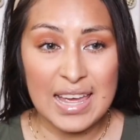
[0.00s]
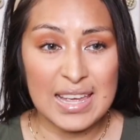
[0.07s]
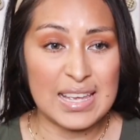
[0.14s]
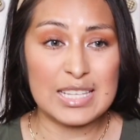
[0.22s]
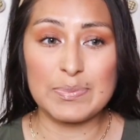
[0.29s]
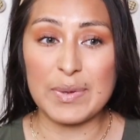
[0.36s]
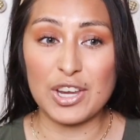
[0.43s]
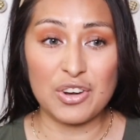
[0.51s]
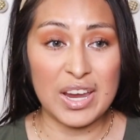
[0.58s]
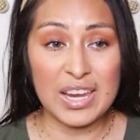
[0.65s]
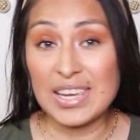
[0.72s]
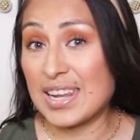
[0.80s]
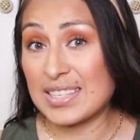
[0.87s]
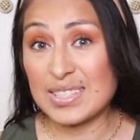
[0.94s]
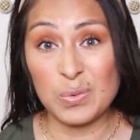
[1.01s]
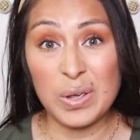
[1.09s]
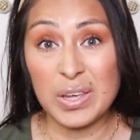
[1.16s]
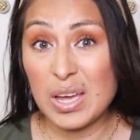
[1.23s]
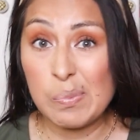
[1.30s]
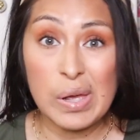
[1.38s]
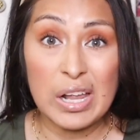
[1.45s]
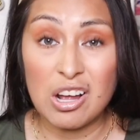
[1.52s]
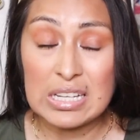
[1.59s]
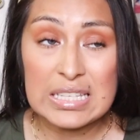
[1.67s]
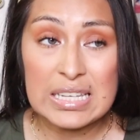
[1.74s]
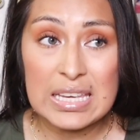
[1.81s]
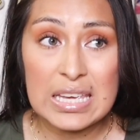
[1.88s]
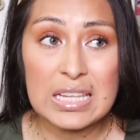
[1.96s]
It has been great. He doesn't wake up at all
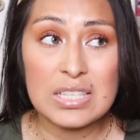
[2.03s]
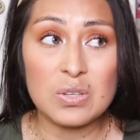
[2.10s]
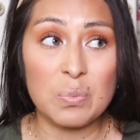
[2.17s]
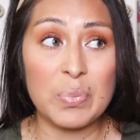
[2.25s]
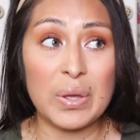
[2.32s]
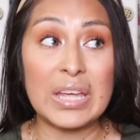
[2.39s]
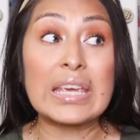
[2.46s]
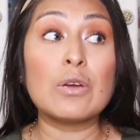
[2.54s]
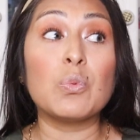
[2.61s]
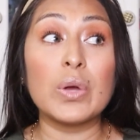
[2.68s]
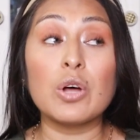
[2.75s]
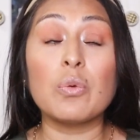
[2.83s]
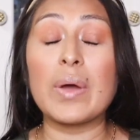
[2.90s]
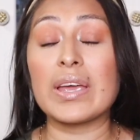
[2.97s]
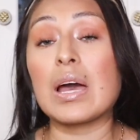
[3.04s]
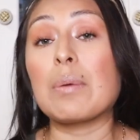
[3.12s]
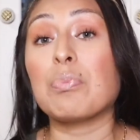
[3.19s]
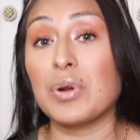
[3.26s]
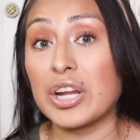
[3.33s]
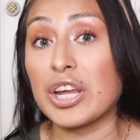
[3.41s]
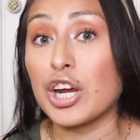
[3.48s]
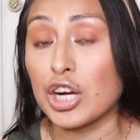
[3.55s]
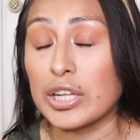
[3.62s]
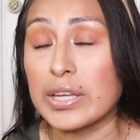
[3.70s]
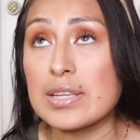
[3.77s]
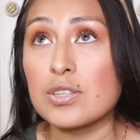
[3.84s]
to eat, but he will wake up pretty early.